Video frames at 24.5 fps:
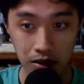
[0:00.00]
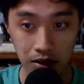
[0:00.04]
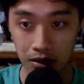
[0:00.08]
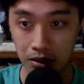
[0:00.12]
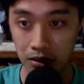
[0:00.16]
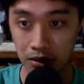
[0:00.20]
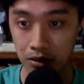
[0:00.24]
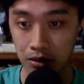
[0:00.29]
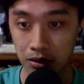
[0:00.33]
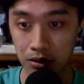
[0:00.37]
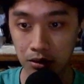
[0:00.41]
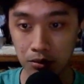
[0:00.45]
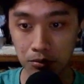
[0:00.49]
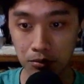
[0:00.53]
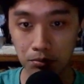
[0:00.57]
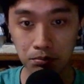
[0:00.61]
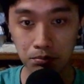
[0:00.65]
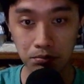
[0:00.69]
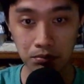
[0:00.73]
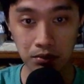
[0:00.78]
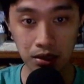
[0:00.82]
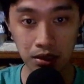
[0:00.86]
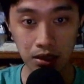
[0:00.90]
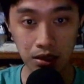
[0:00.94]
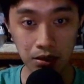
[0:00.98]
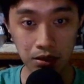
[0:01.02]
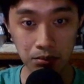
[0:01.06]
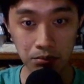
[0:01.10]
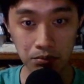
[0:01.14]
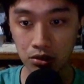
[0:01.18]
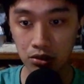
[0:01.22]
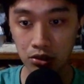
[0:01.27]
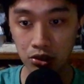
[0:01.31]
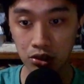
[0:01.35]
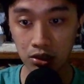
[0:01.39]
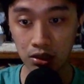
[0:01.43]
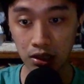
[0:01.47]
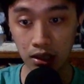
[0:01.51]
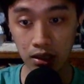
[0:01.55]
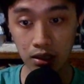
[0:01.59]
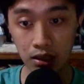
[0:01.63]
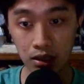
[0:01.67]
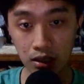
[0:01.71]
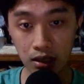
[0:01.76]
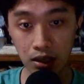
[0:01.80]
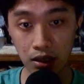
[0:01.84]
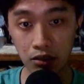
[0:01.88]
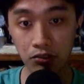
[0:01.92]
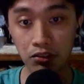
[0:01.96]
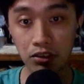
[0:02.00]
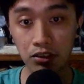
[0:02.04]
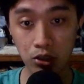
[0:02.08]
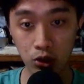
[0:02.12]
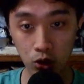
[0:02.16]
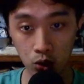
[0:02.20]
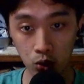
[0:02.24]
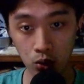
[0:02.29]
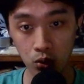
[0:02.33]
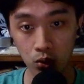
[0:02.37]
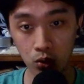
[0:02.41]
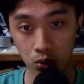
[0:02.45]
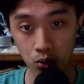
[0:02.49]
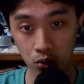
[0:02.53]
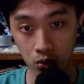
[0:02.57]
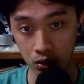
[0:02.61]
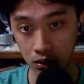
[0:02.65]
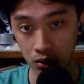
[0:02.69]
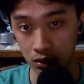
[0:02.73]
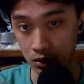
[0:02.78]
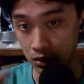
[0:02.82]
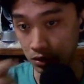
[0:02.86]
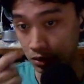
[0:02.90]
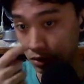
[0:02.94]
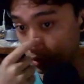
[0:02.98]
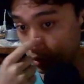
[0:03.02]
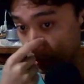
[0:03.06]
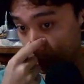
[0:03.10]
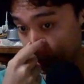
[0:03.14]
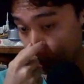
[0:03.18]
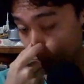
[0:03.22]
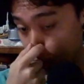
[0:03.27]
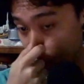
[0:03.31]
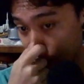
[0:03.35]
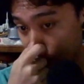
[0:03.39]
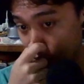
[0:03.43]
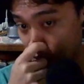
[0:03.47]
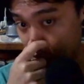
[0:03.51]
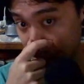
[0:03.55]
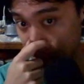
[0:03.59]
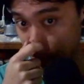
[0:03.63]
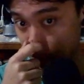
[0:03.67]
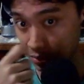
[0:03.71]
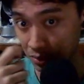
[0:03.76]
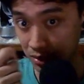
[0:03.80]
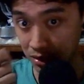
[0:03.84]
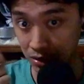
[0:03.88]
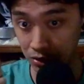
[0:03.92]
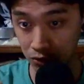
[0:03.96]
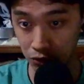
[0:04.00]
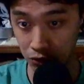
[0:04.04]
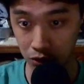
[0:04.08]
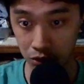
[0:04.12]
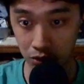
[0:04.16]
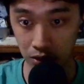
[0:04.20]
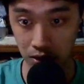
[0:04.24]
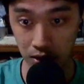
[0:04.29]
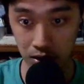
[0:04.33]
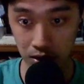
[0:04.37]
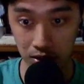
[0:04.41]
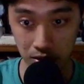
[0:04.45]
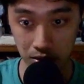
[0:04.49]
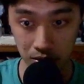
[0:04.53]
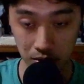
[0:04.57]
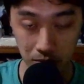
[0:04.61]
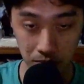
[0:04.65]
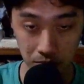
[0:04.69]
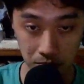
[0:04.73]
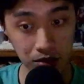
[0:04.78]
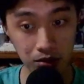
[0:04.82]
And yeah, today I have another no NFT build for you guys.